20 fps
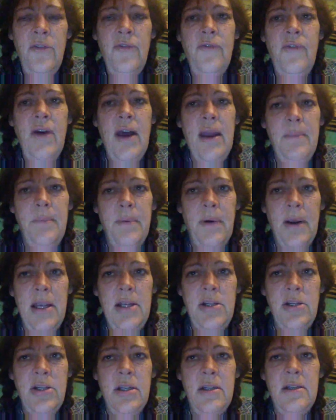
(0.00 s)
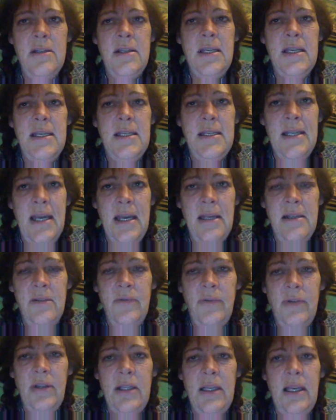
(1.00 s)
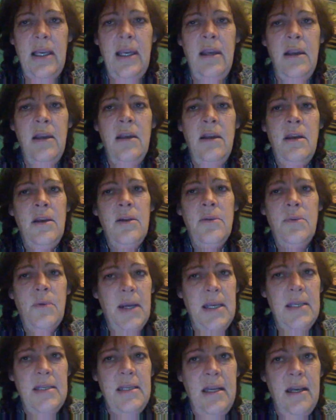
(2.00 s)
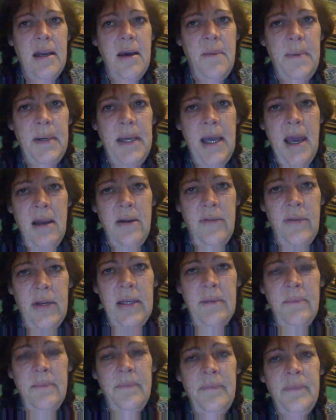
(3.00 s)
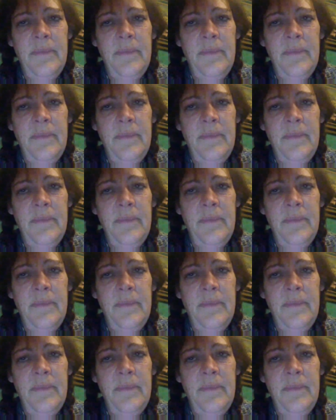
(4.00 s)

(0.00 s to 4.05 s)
vibration successfully, raising up and out of it.